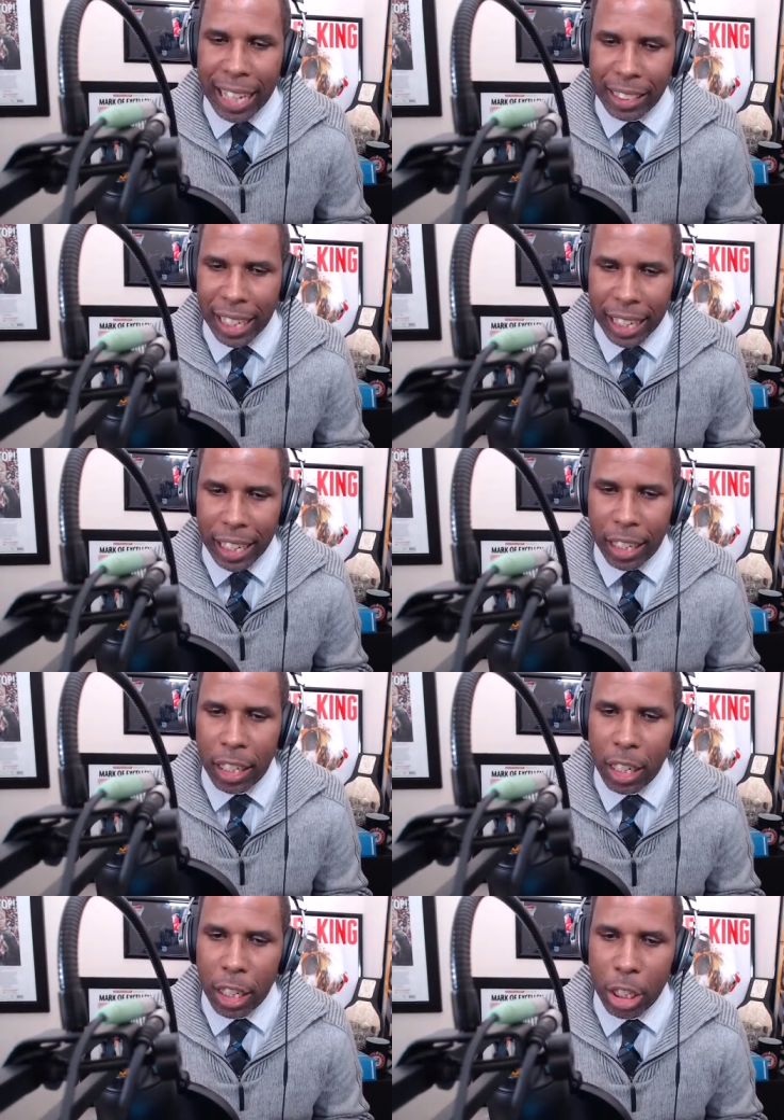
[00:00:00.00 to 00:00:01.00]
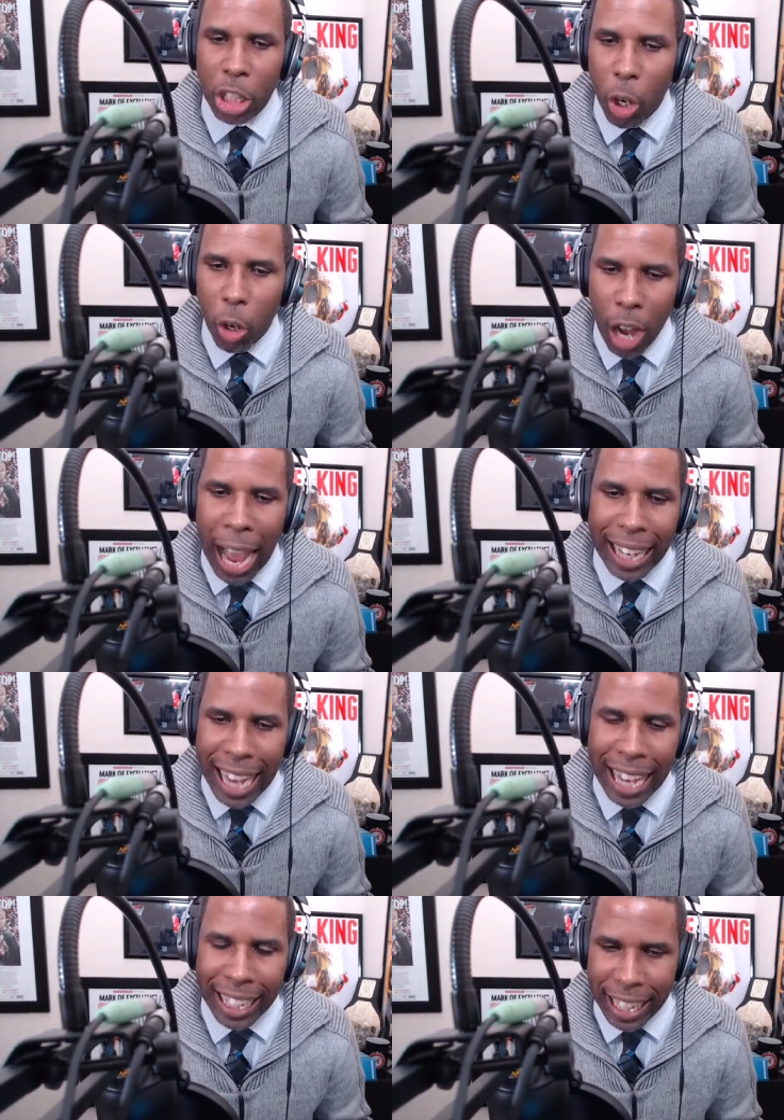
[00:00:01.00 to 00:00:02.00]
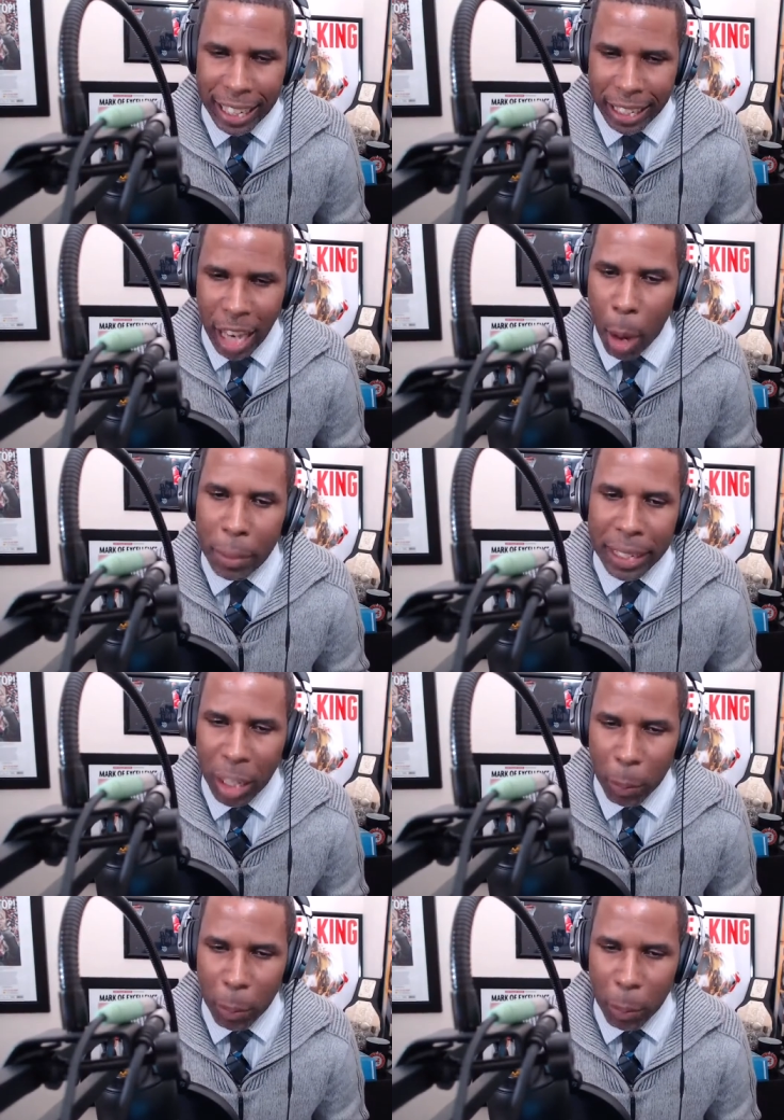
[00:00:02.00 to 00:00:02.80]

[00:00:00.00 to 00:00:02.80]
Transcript: saying, no, I got KD. I'm gonna get up